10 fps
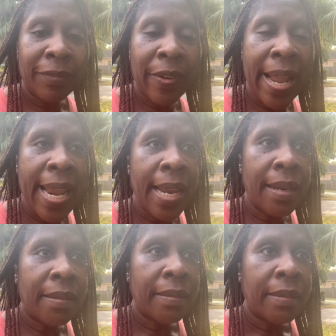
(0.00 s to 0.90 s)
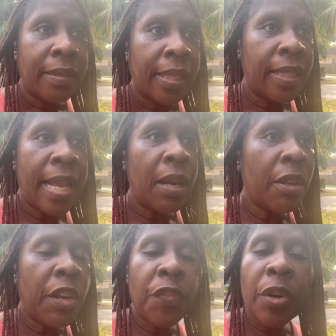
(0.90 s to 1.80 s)
right? He's not
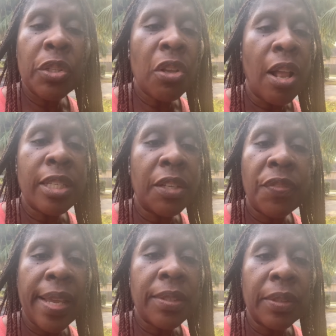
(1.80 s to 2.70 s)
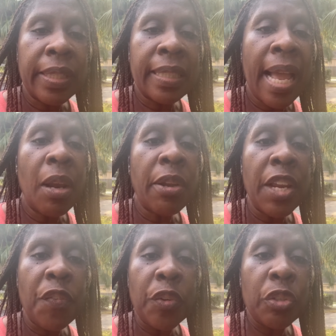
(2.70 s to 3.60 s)
looking for a salted vessel. He's not
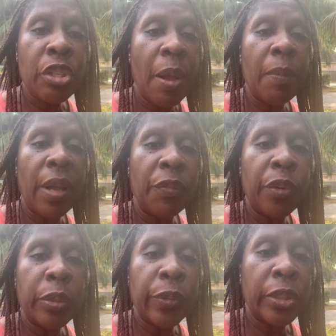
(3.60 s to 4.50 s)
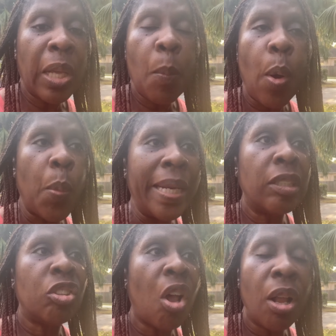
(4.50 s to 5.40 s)
looking for someone with
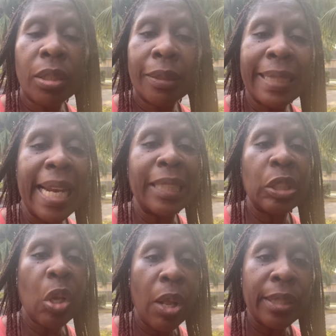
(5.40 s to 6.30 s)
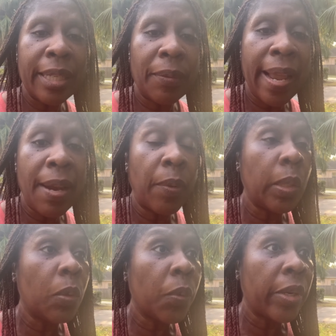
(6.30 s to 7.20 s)
salt that is salted, right?
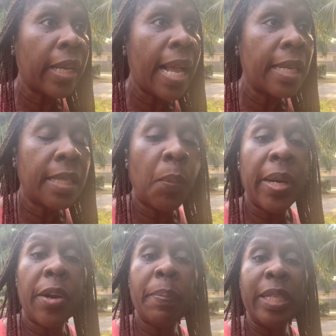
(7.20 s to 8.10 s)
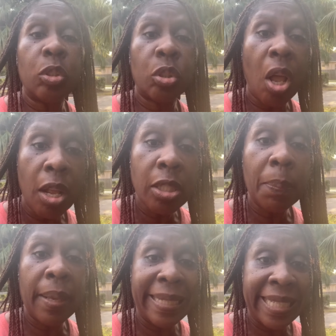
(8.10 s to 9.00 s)
What the word of God said, we are to be salt
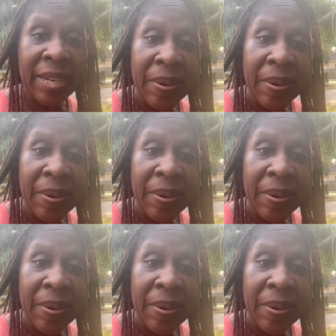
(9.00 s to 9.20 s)
upon the